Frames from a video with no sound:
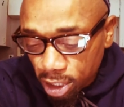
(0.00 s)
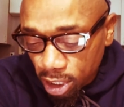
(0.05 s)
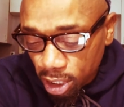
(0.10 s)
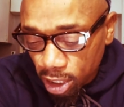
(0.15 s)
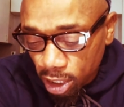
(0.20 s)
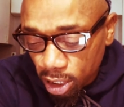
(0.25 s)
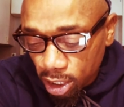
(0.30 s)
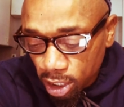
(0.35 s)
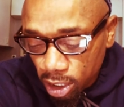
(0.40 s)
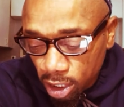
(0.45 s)

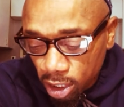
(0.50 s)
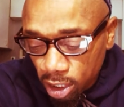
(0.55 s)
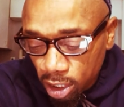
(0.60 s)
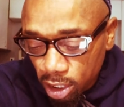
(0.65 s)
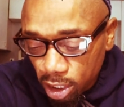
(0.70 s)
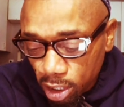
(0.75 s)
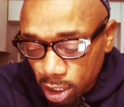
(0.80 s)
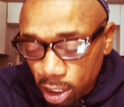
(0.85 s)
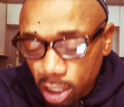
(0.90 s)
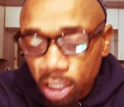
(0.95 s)
think
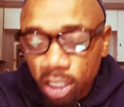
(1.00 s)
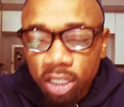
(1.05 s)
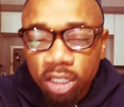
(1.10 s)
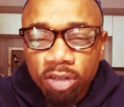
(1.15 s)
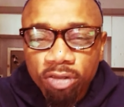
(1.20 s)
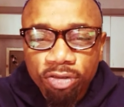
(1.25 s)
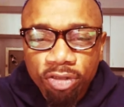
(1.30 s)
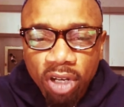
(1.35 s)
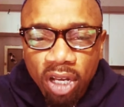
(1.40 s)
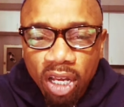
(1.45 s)
in a
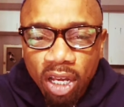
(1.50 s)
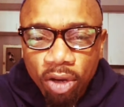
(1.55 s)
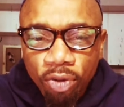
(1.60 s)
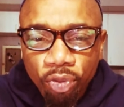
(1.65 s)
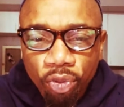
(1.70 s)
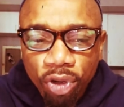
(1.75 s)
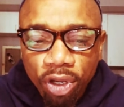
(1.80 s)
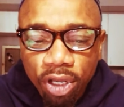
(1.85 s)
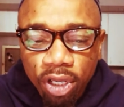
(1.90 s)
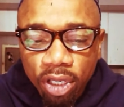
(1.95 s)

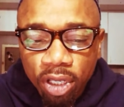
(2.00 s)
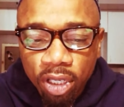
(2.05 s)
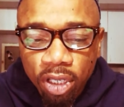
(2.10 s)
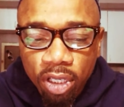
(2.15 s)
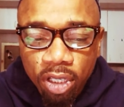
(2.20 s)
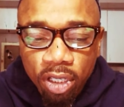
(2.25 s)
divine way.